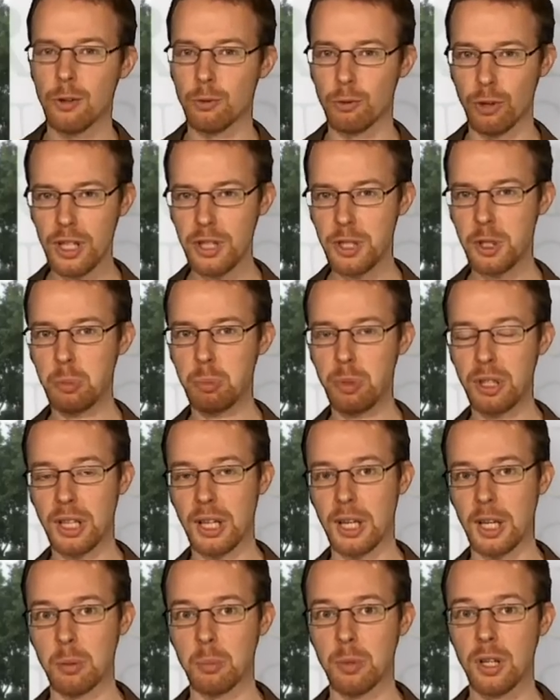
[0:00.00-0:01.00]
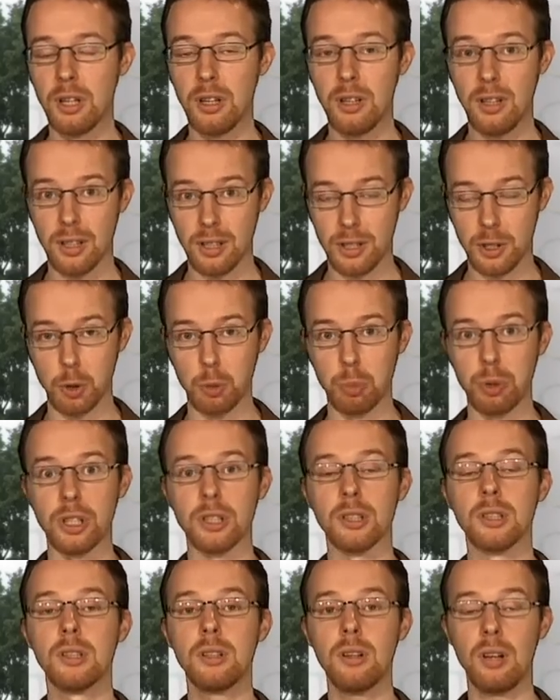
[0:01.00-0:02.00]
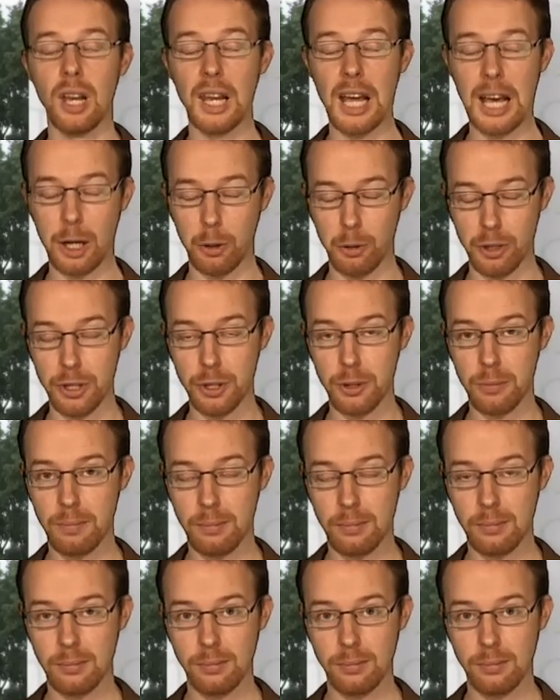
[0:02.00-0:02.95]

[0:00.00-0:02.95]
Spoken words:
Russian became a super language.